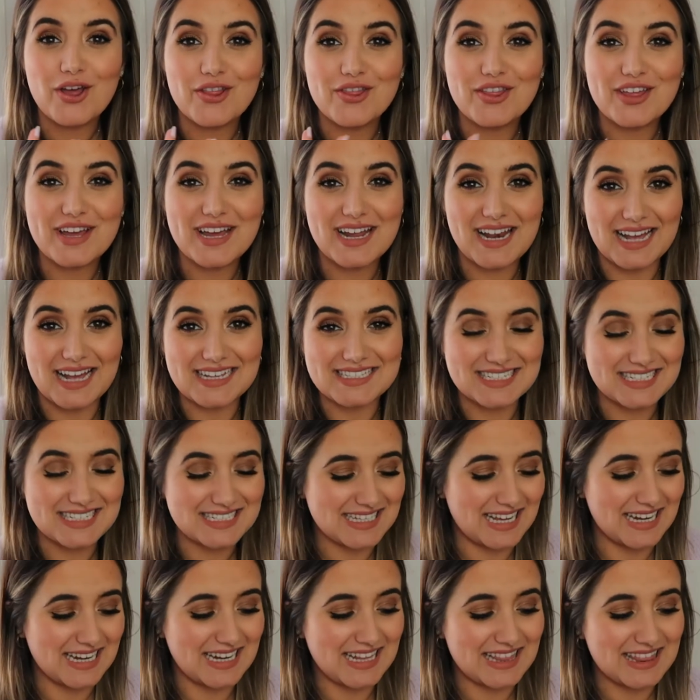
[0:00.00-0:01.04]
the classic
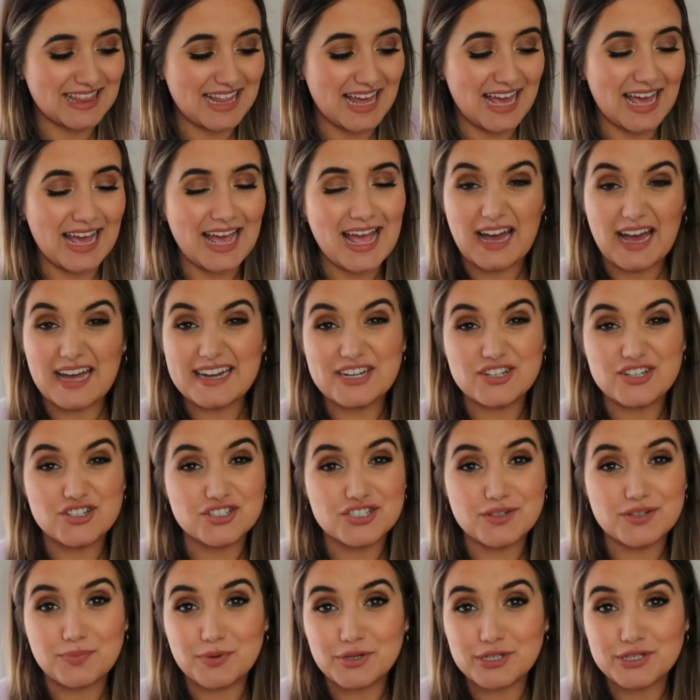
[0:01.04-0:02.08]
scent in there and it's
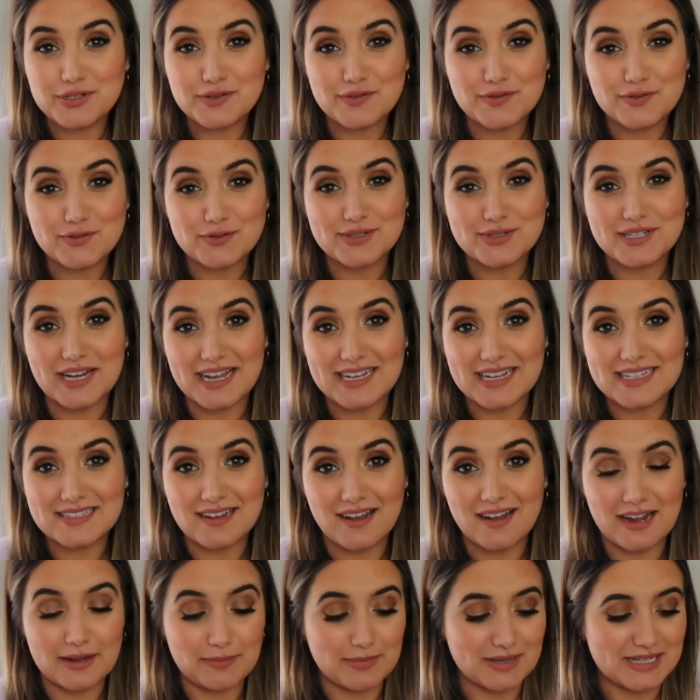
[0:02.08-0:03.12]
just a beautiful
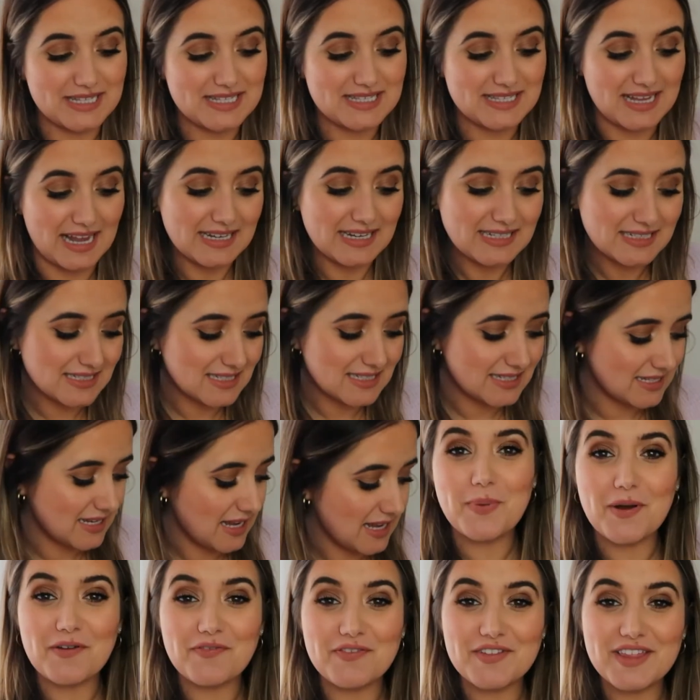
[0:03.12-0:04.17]
daytime scent
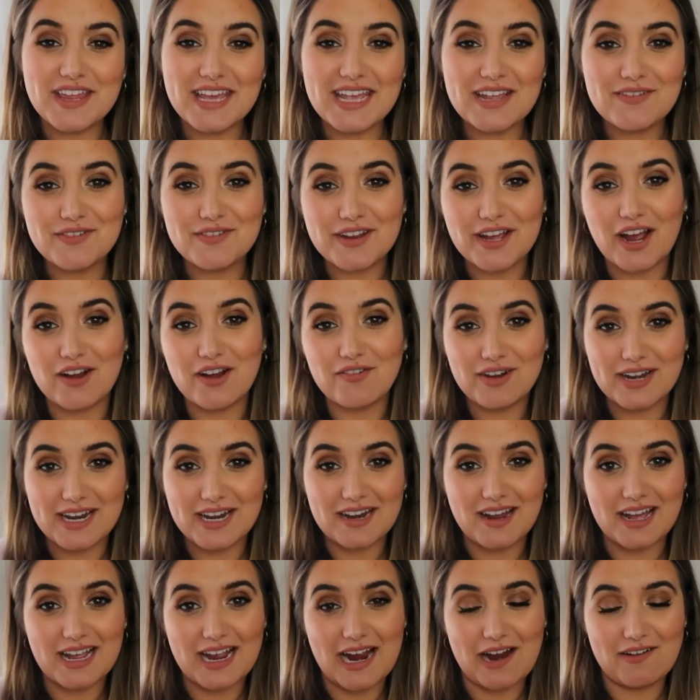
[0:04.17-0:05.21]
but for the evening I really
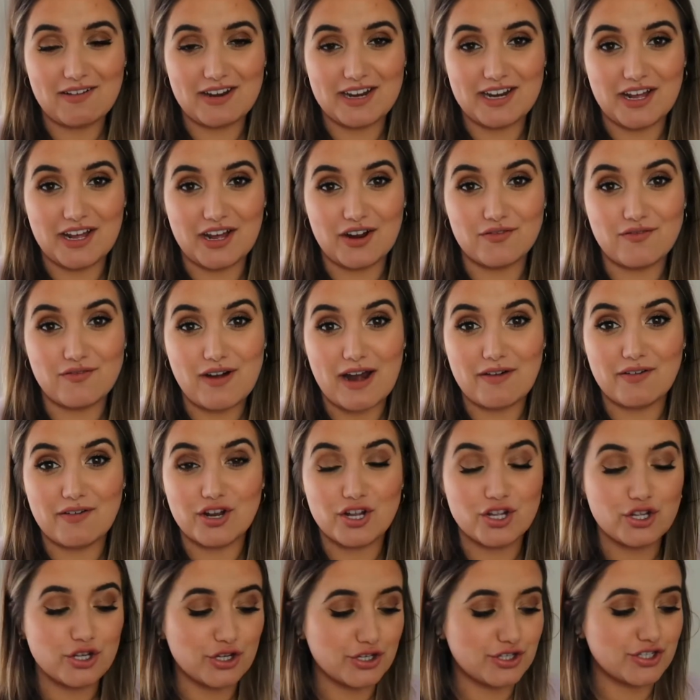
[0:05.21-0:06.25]
like Carolina Herrera
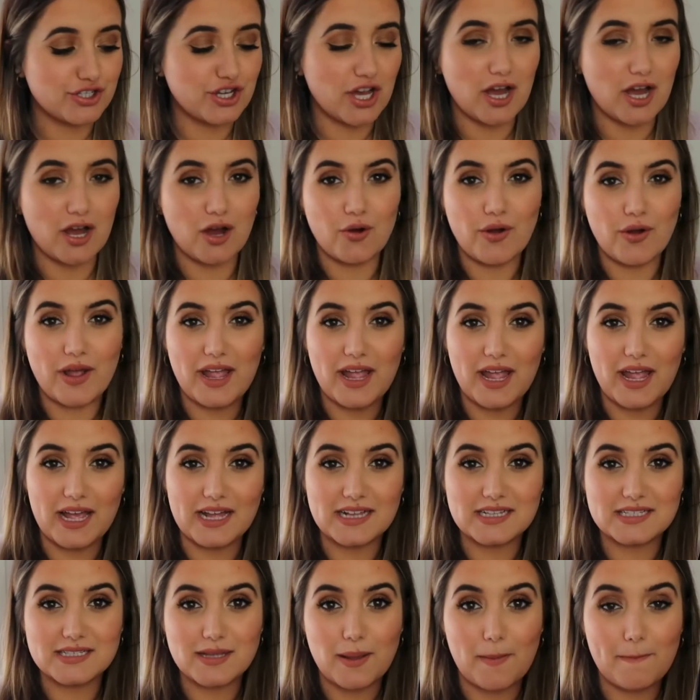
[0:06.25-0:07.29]
Good Girl
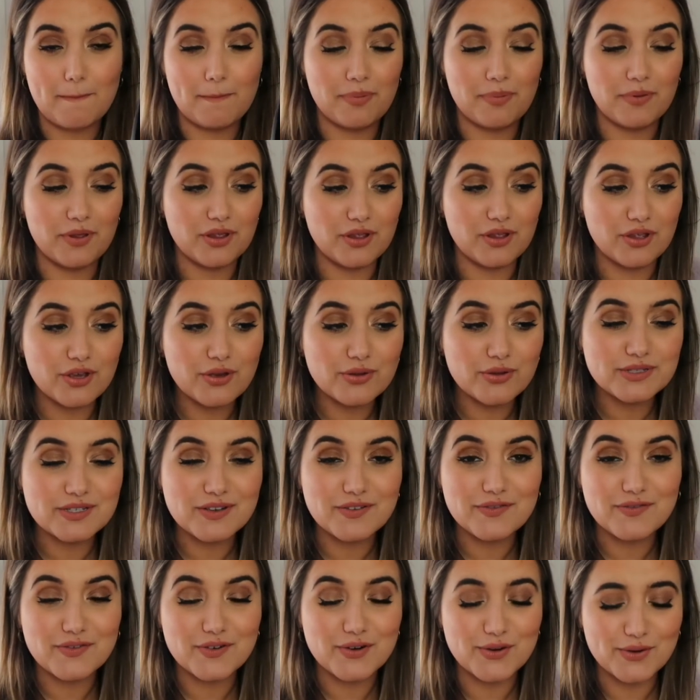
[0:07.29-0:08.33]
it's
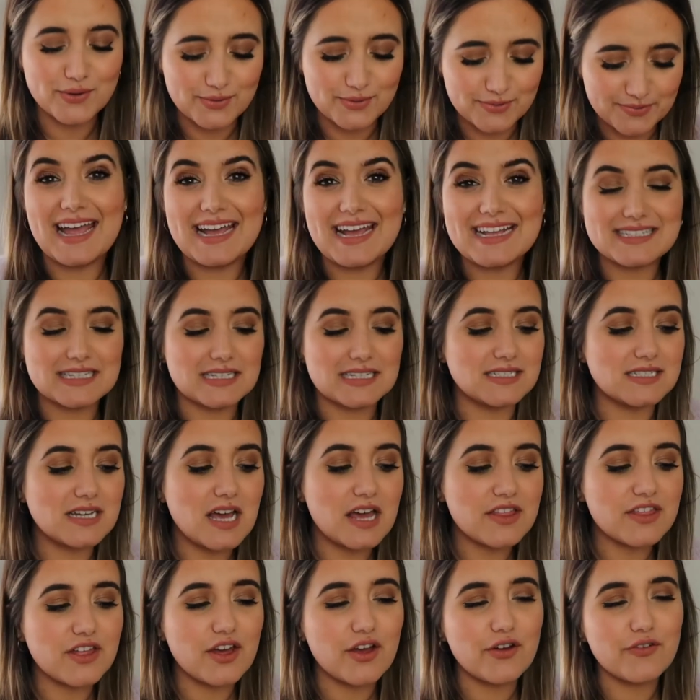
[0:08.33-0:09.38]
beautiful it's
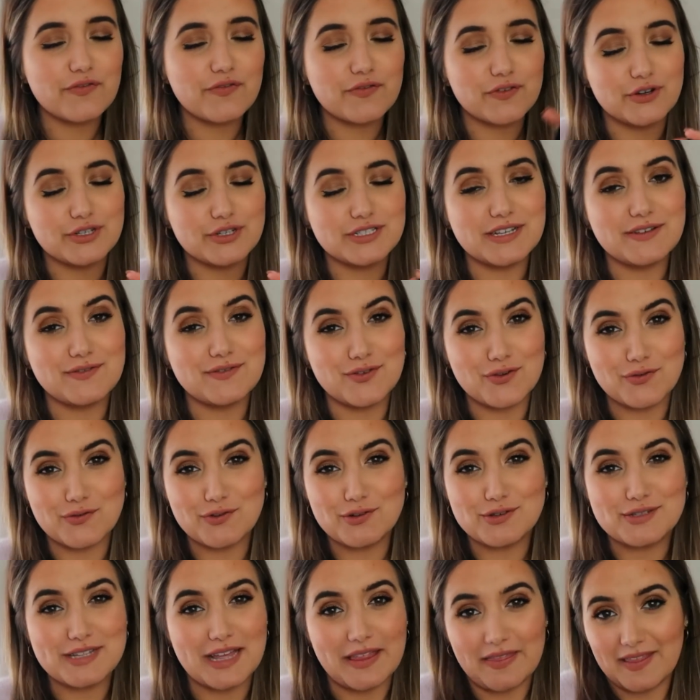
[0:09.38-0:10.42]
another fruity
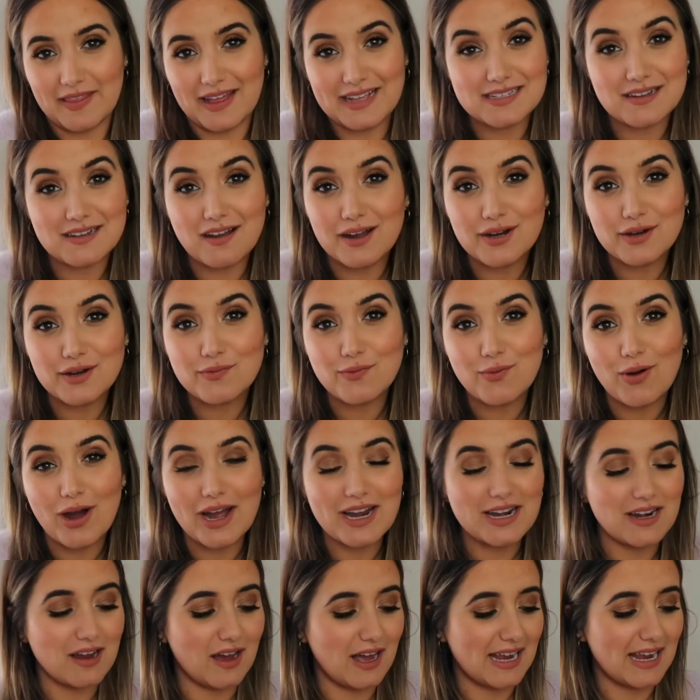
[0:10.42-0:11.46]
floral scent and that's kind of what
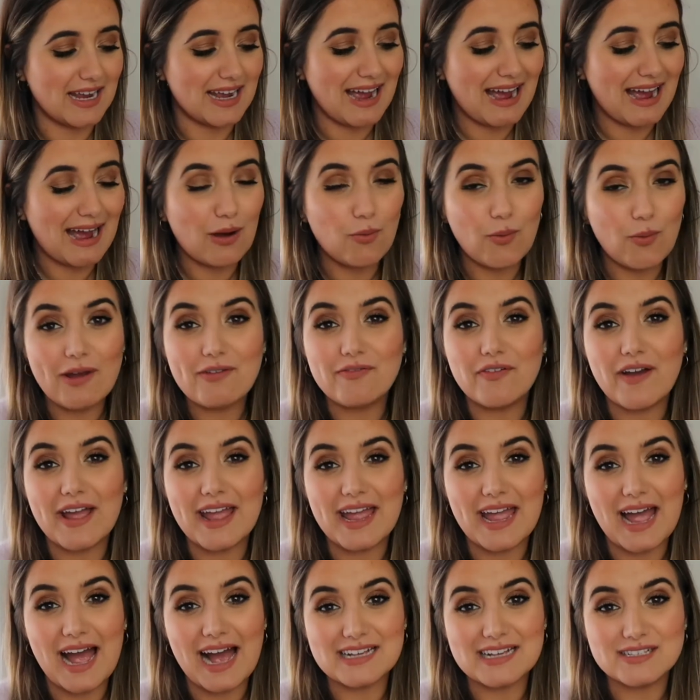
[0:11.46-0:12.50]
I like however
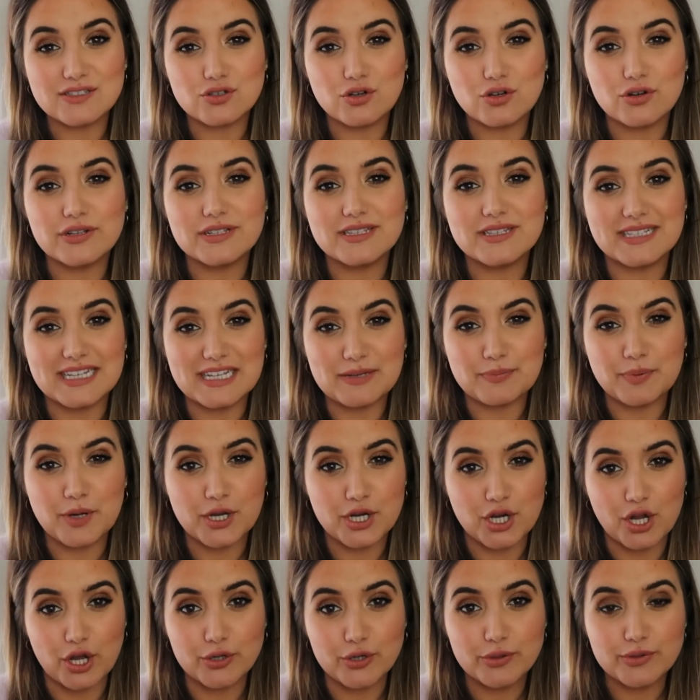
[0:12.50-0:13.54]
it has got deeper
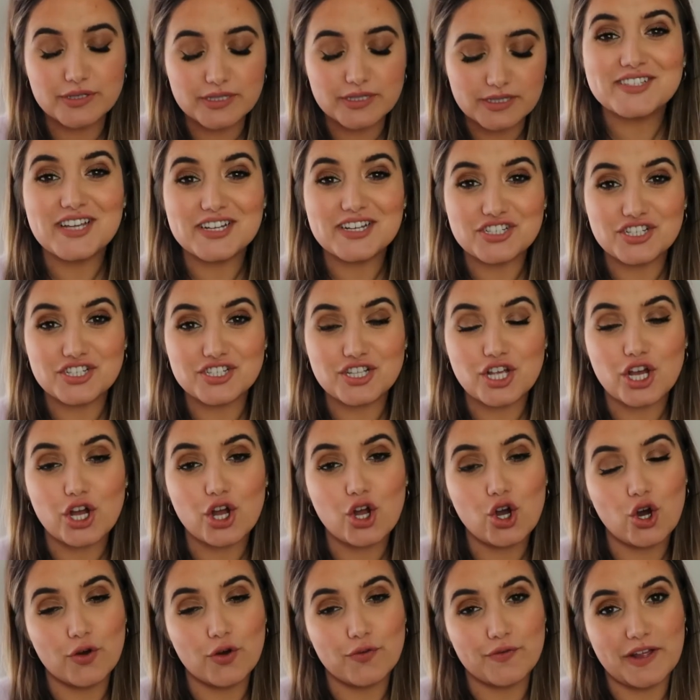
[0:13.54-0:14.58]
notes such as
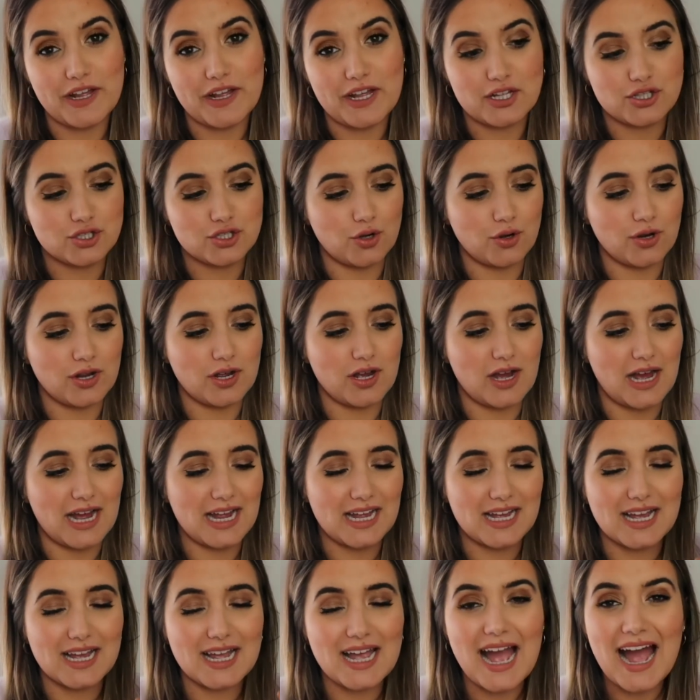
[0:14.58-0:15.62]
coffee tonka and
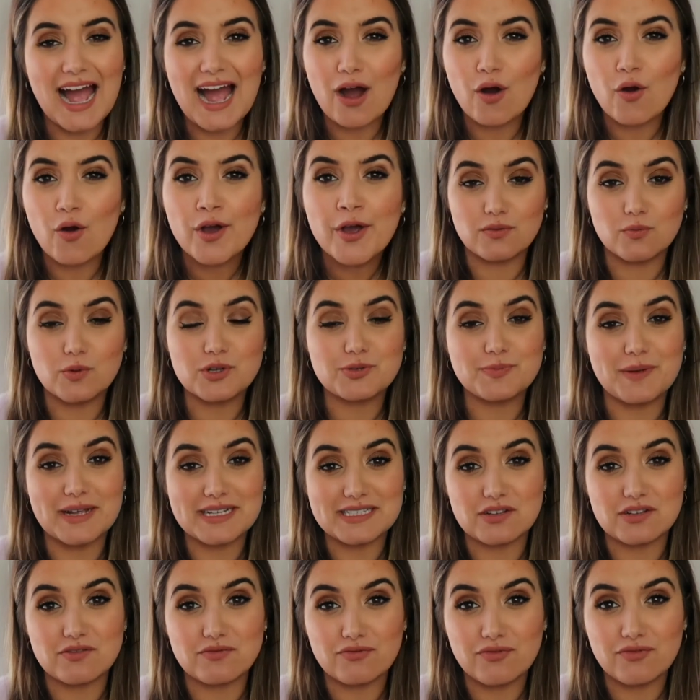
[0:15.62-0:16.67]
cacao which
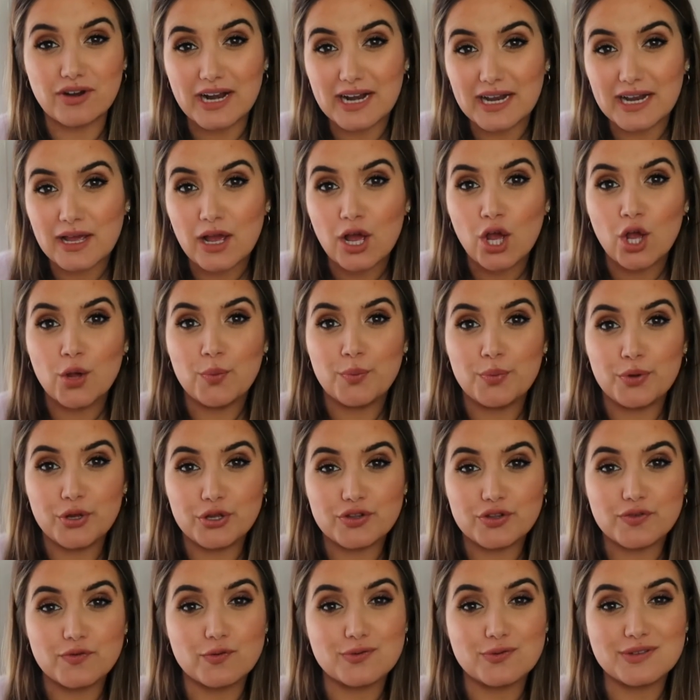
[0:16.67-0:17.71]
makes it a really
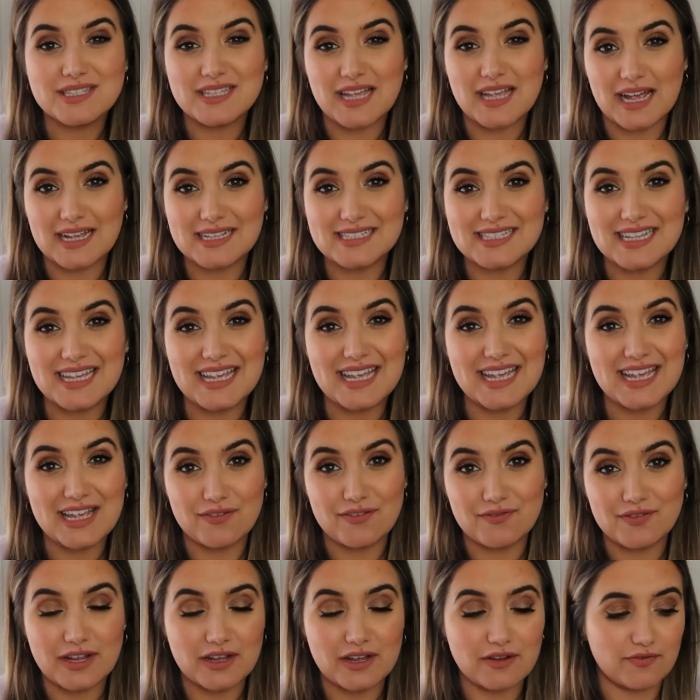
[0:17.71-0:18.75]
beautiful sexy
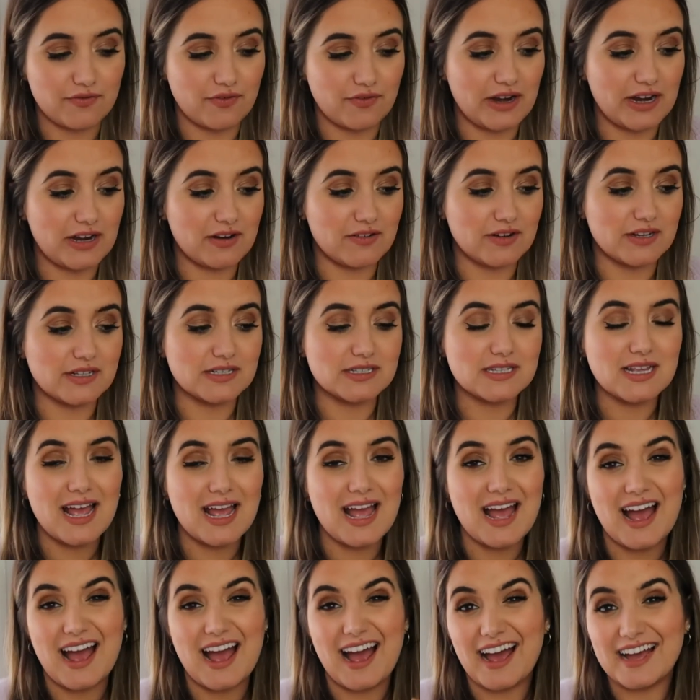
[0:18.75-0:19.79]
evening fragrance
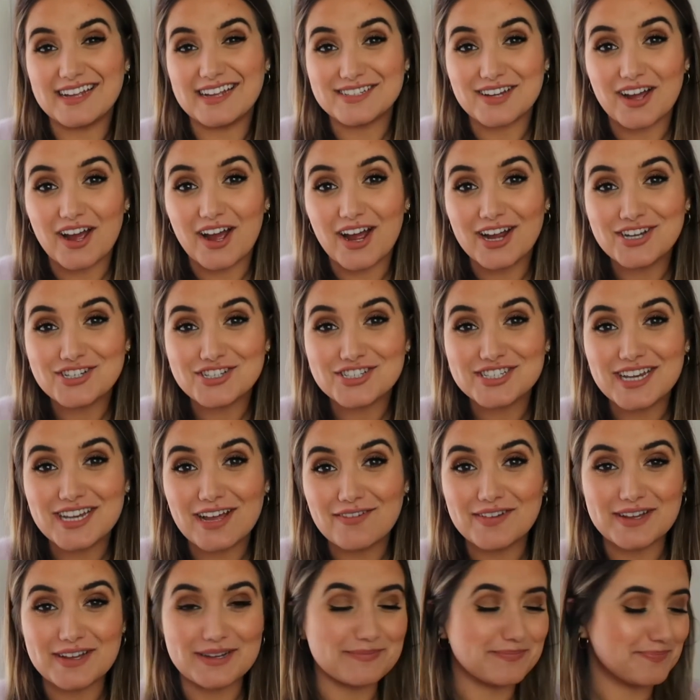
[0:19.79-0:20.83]
and I just
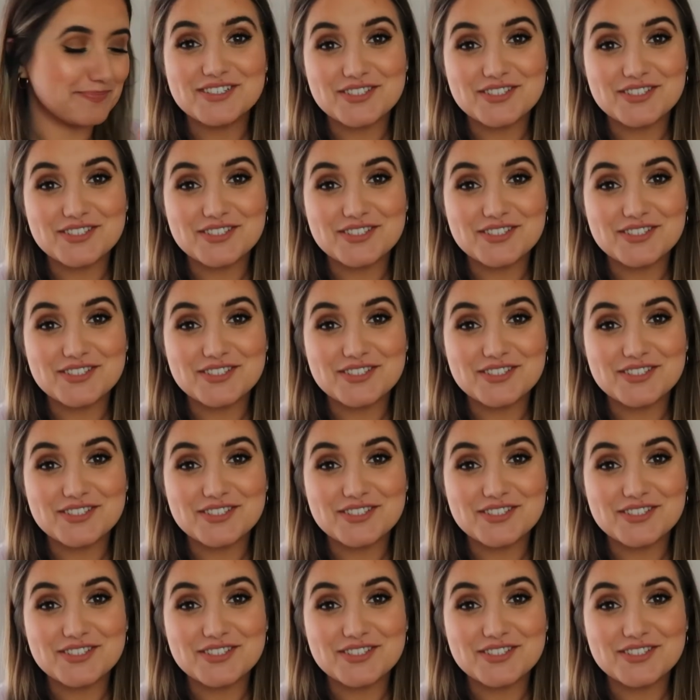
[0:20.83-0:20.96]
love it.